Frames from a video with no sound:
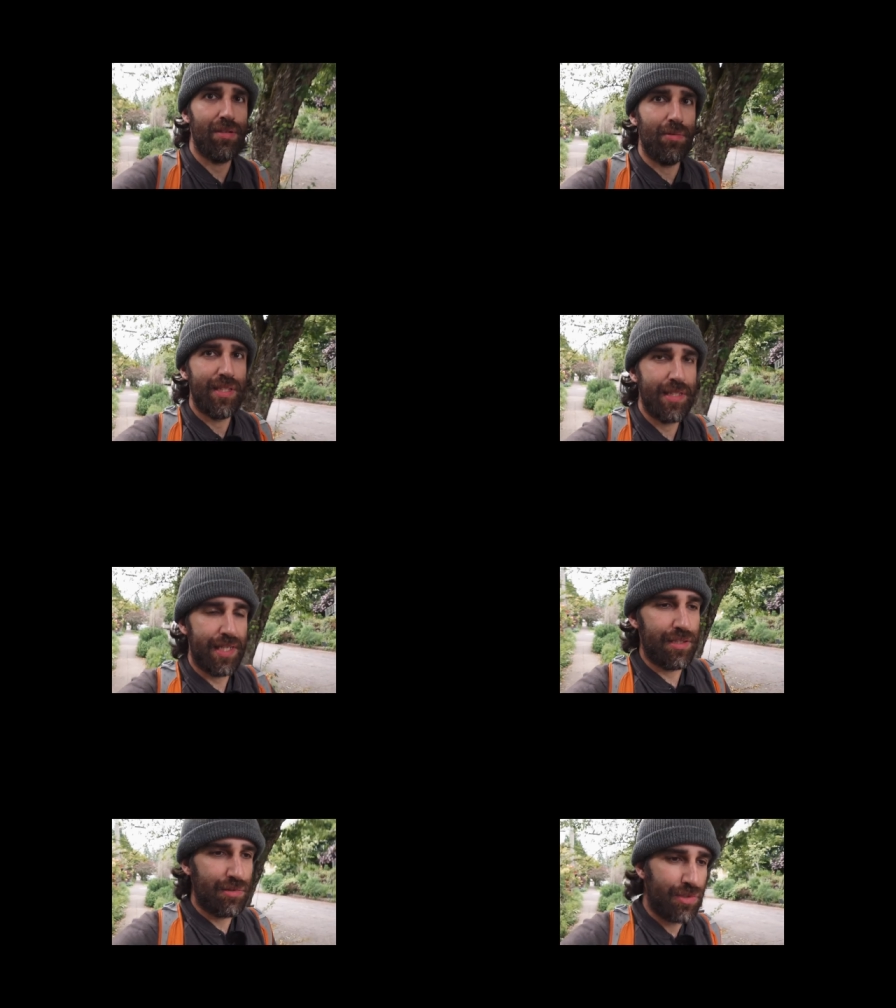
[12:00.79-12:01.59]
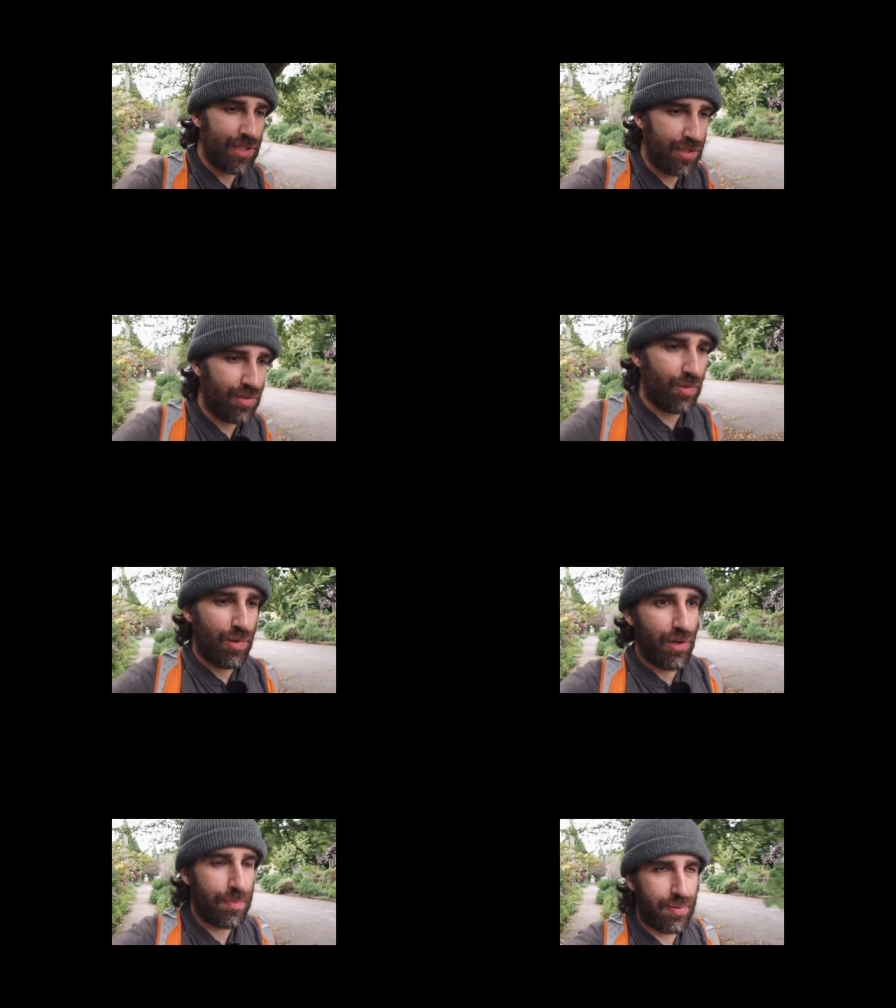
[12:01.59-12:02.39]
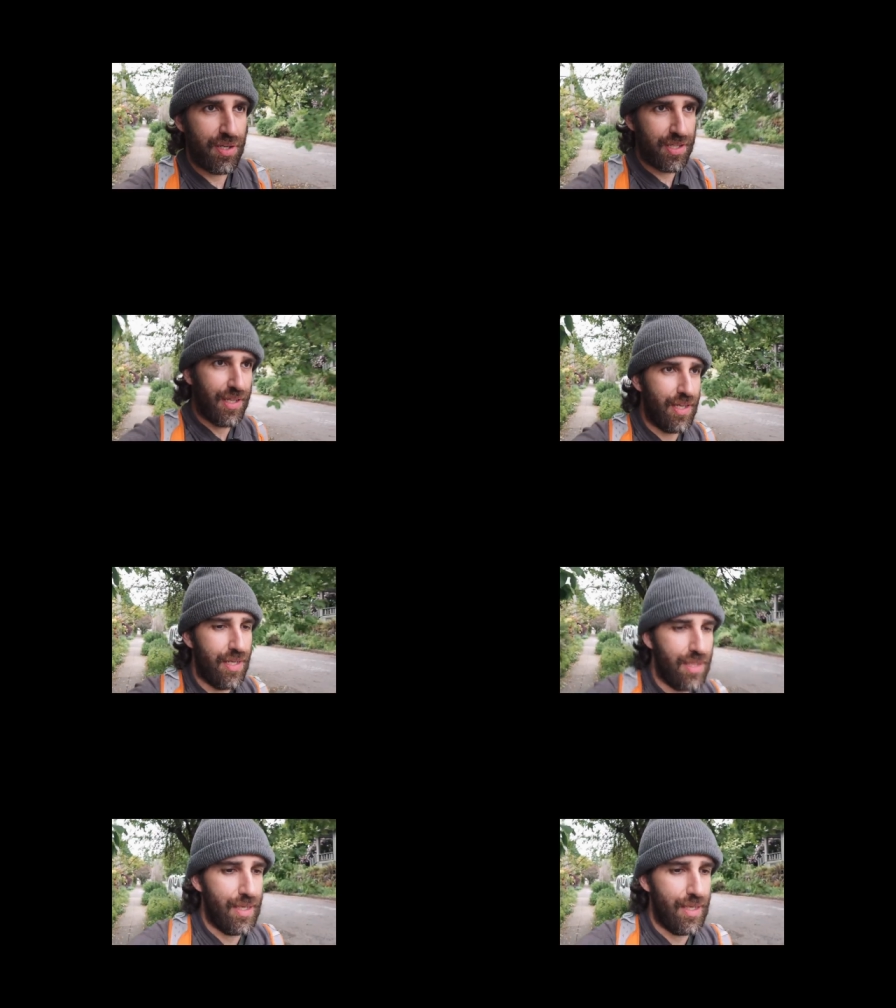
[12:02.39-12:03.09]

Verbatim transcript: It's always nice to see your work printed